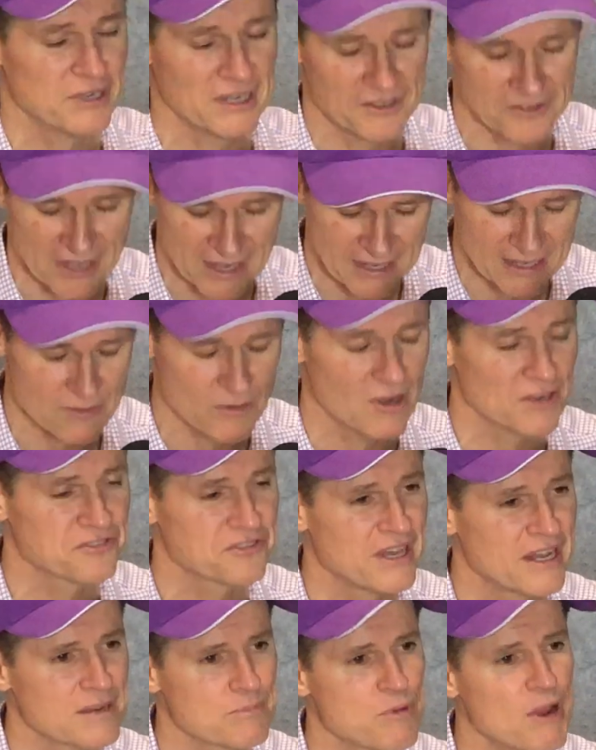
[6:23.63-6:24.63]
Exactly right,
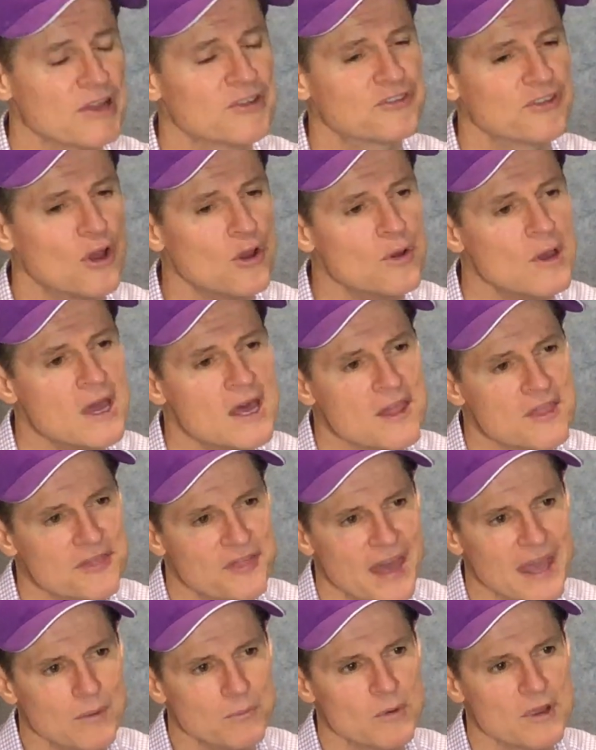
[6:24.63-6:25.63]
start to brake. So
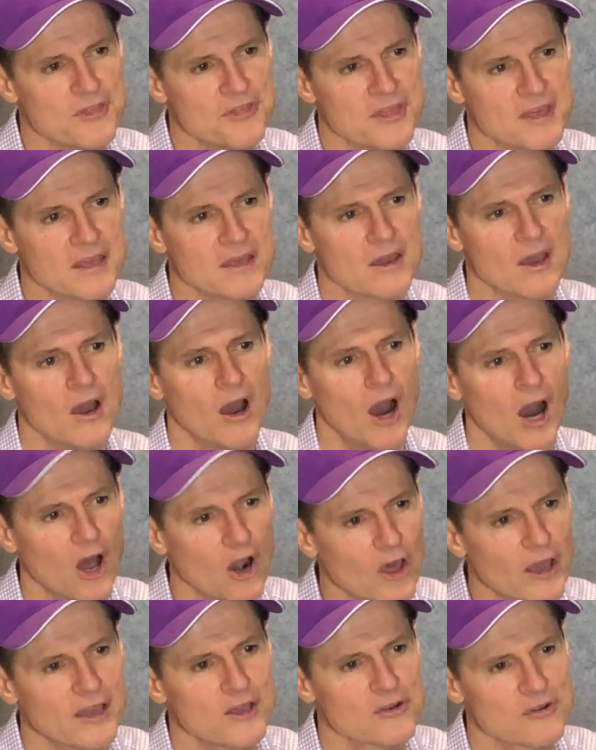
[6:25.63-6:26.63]
then we think, oh,
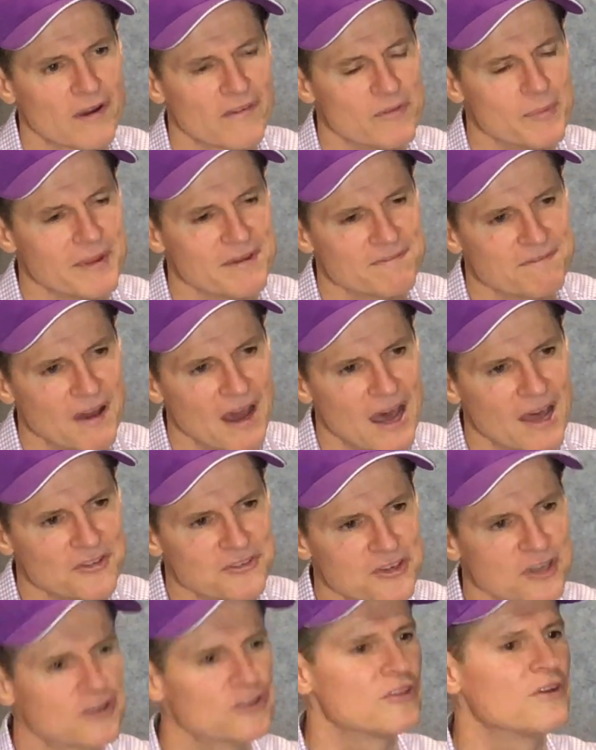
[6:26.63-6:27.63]
I can drive a bit
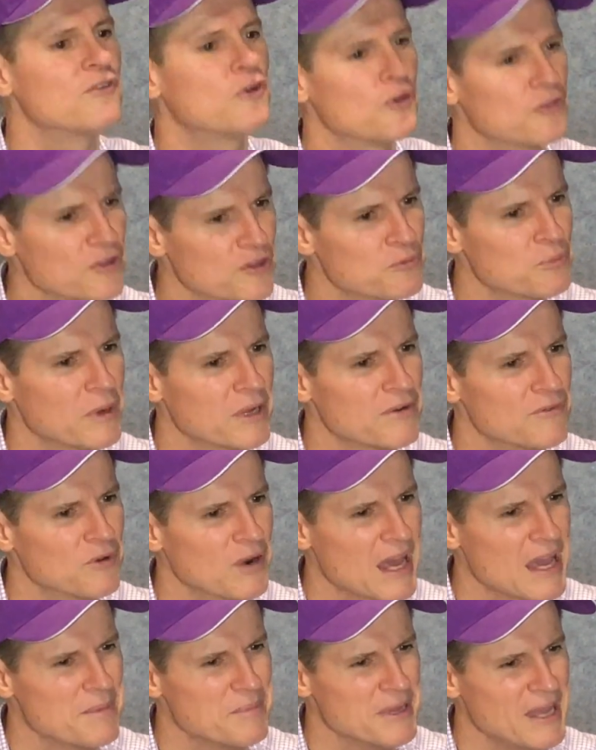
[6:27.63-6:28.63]
faster because I've got this wonderful
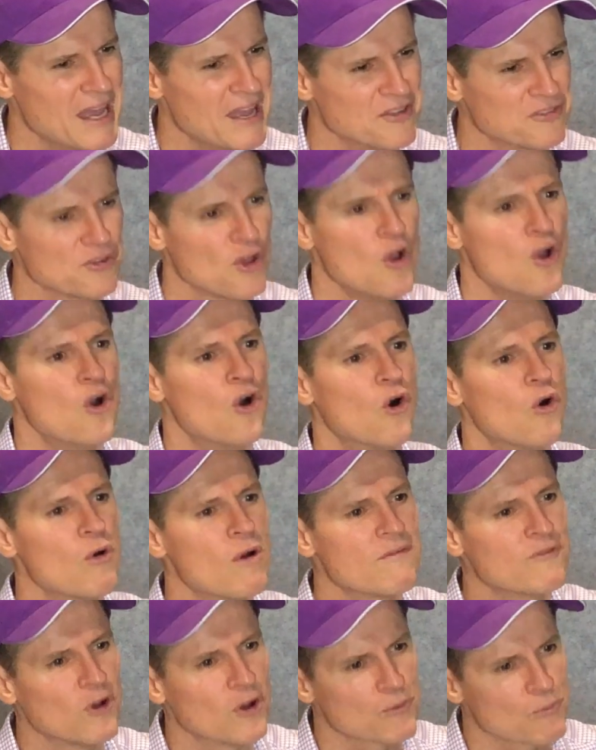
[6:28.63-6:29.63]
ABS. Or
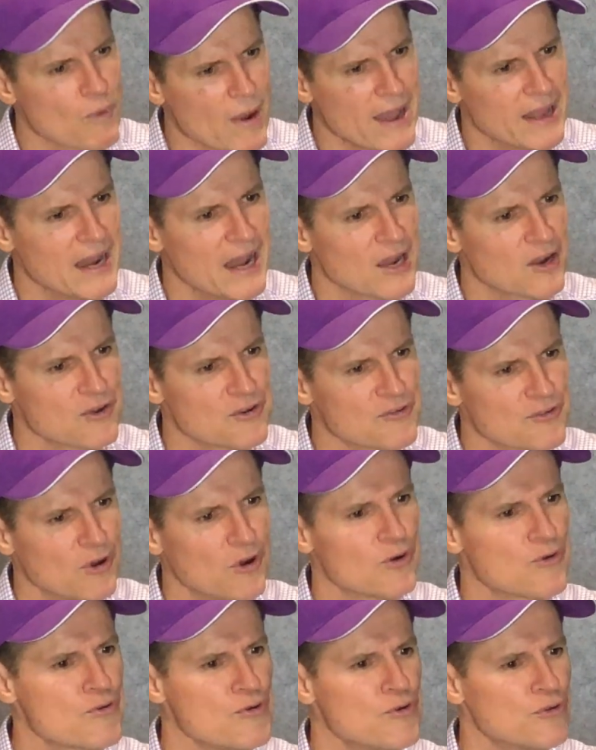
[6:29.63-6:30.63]
I've got radar
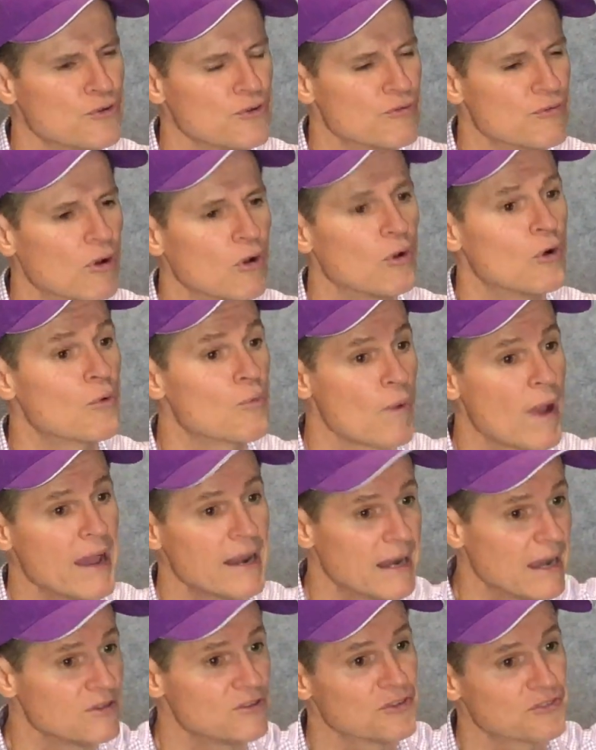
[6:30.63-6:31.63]
control, cruise control, or
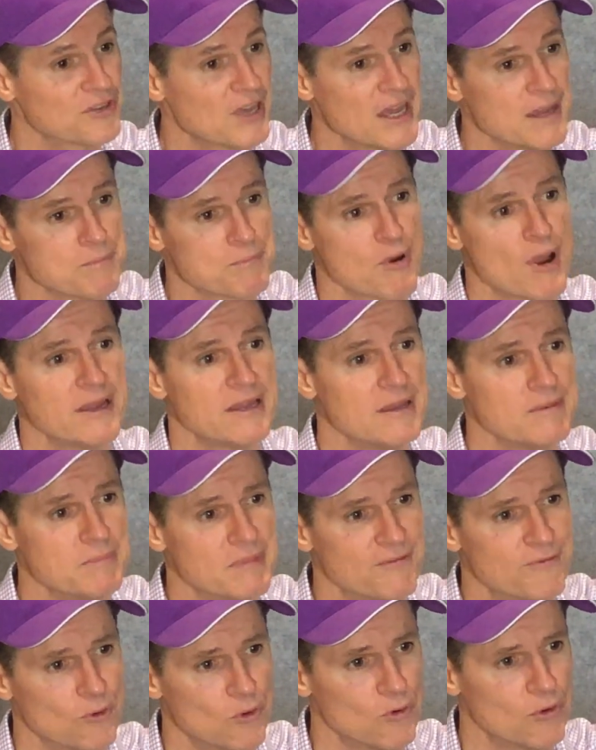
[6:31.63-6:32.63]
radar, as you say, braking
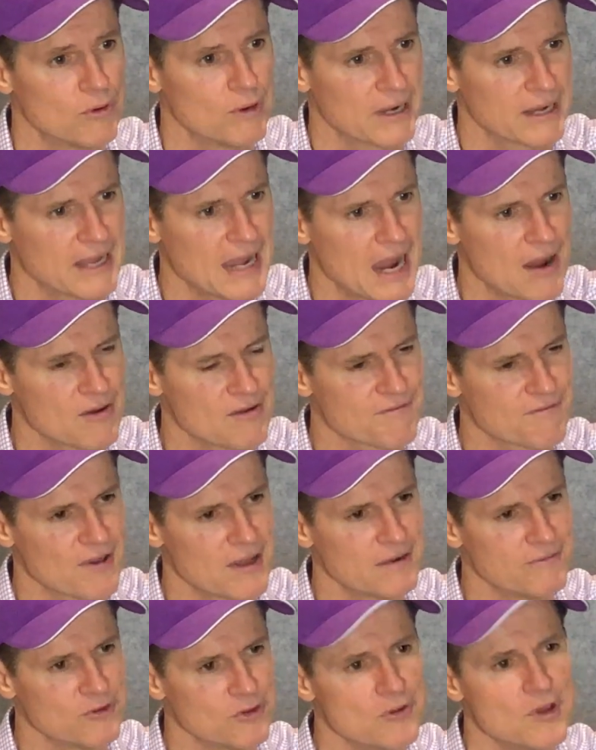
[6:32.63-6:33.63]
before a car in
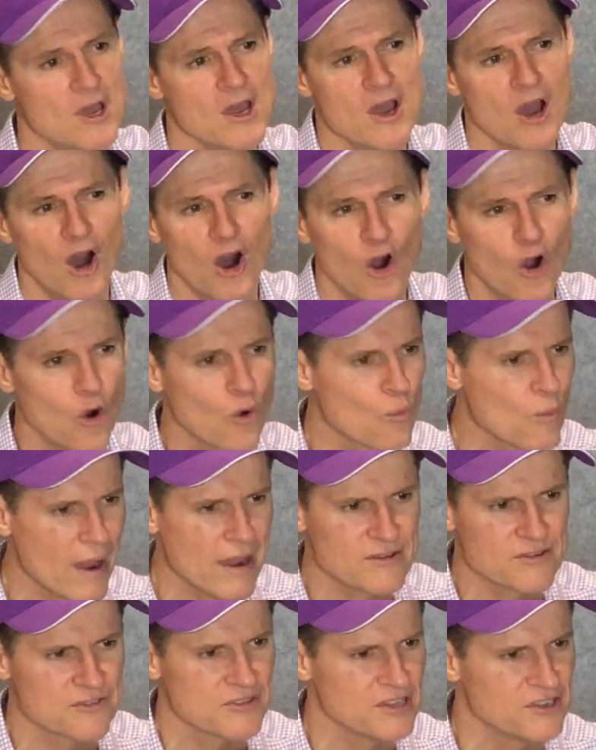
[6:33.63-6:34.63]
front of you. A whole
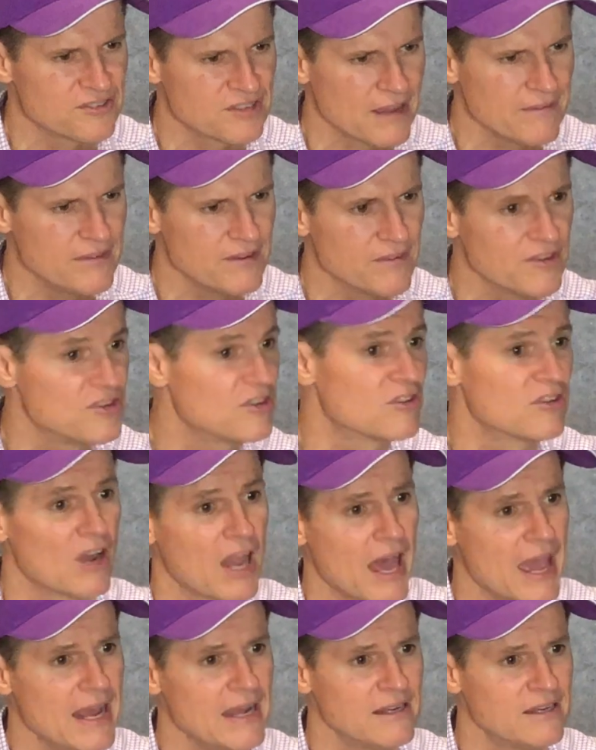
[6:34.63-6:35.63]
range of these safety features,
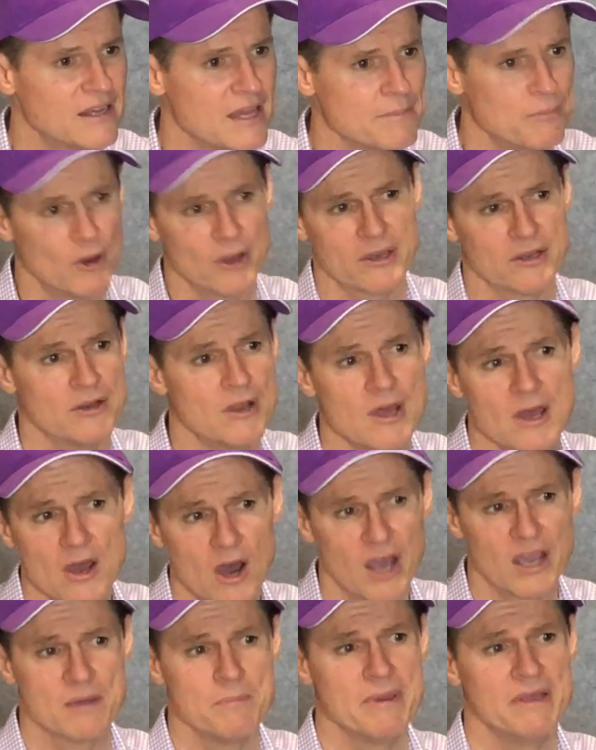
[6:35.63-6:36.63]
lane keep. I
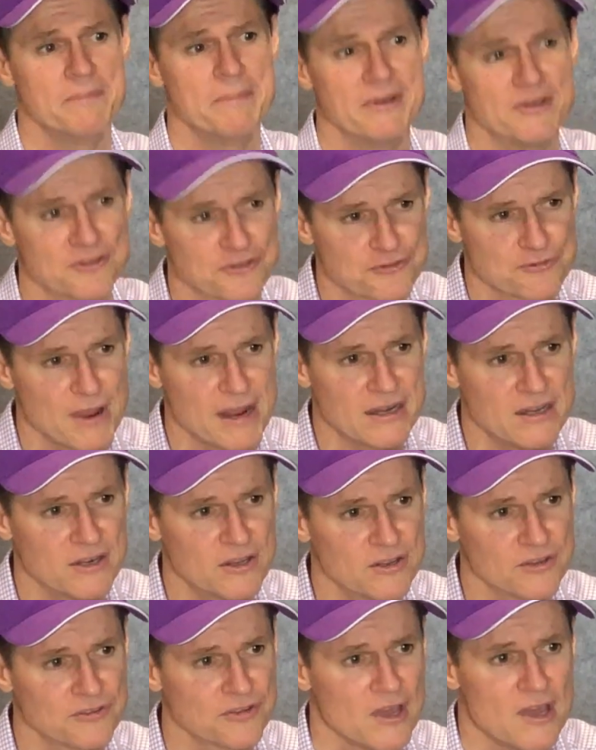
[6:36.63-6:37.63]
can be a bit distracted
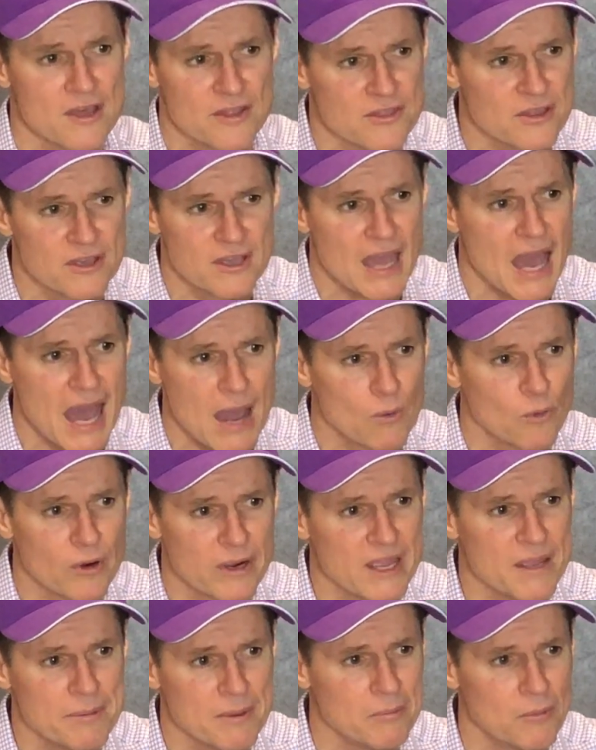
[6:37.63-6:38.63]
because the car will
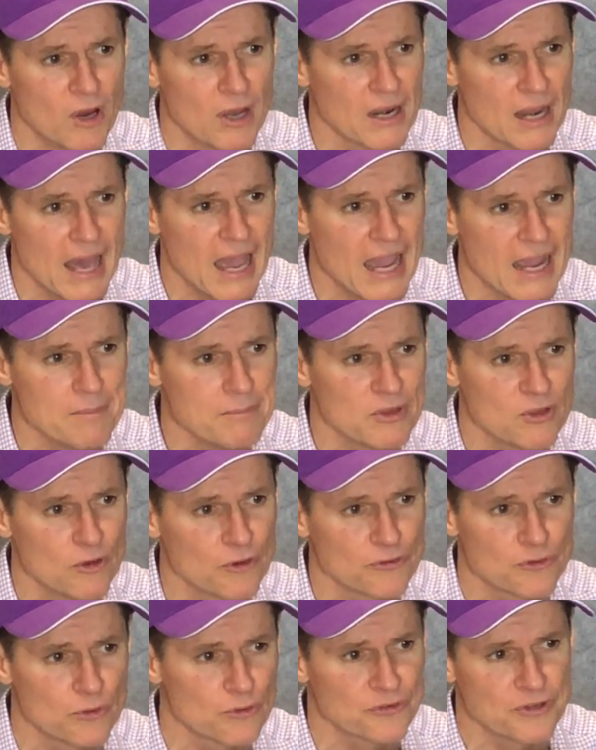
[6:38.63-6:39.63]
keep in my lane
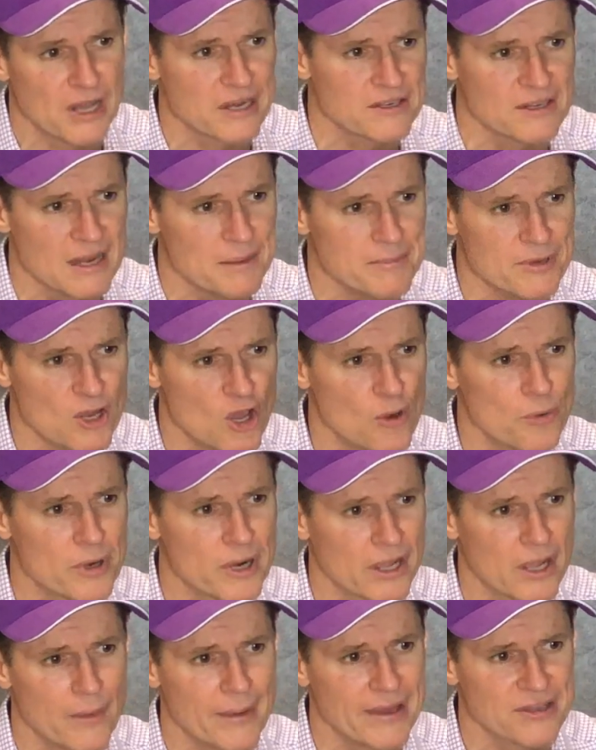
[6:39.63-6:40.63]
because it'll start to let me know when I
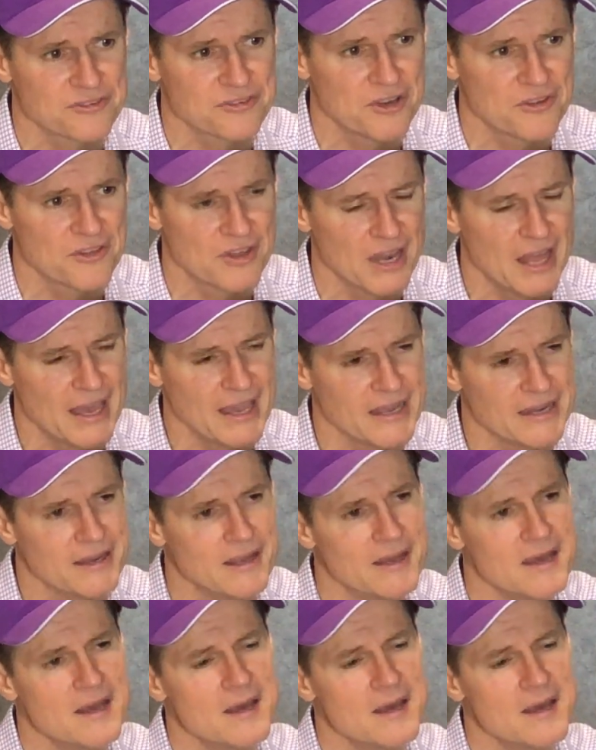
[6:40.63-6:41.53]
go outside the lane.